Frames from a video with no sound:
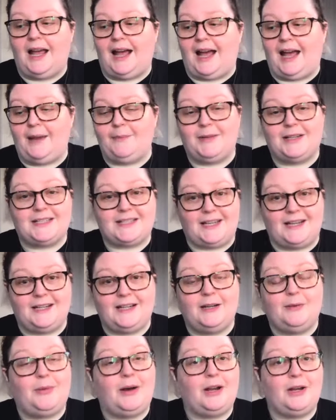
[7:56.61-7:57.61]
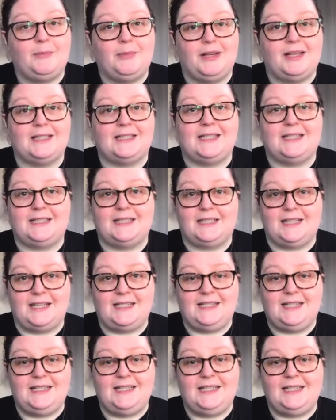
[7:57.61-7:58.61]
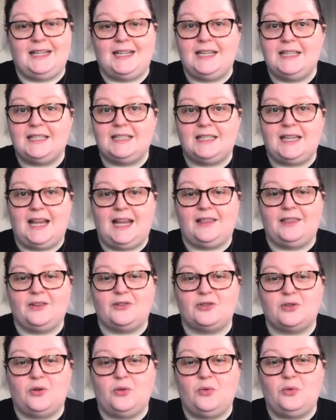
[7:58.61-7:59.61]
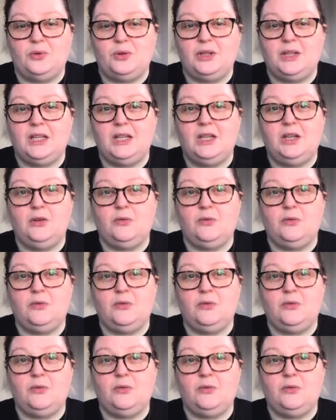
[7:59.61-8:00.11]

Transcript: I'm excited about it because it's a nice, easy knit, and there's only